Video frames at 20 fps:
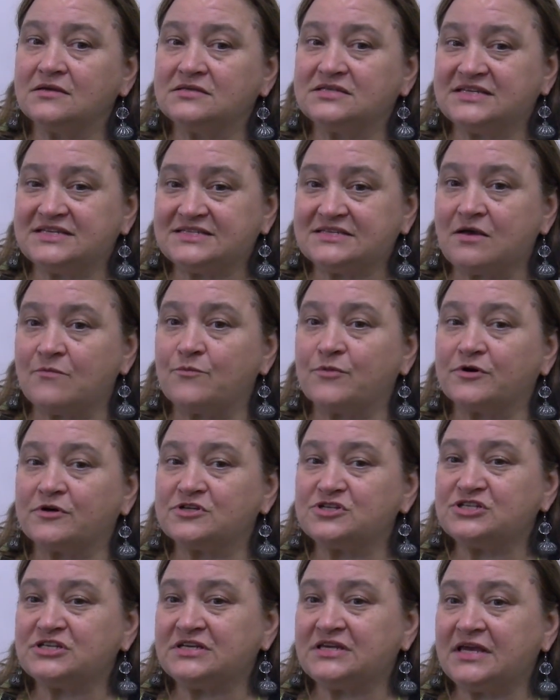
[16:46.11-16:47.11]
December,
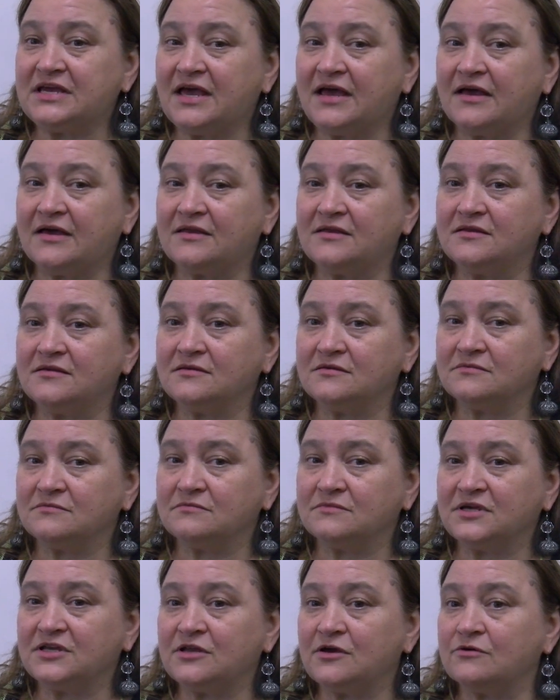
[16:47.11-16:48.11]
she had,
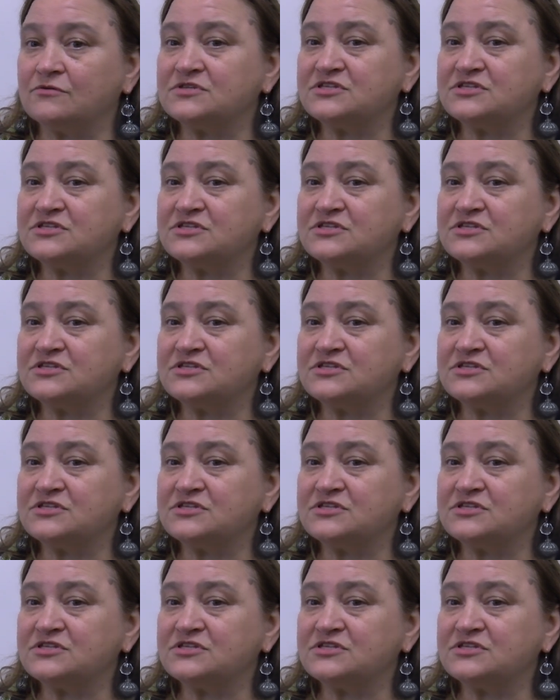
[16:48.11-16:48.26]
you know,